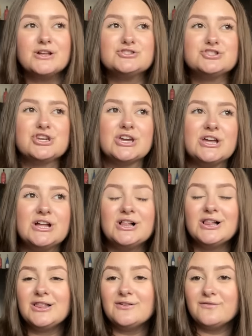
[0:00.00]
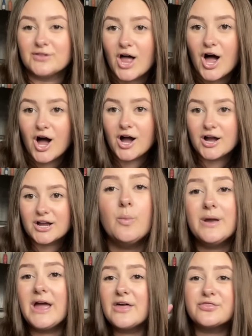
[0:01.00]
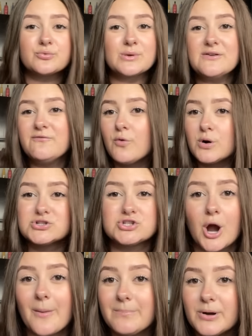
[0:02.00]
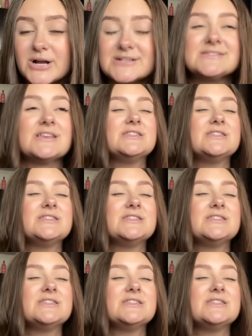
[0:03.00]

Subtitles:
chill vlog. We got 3 4-star books.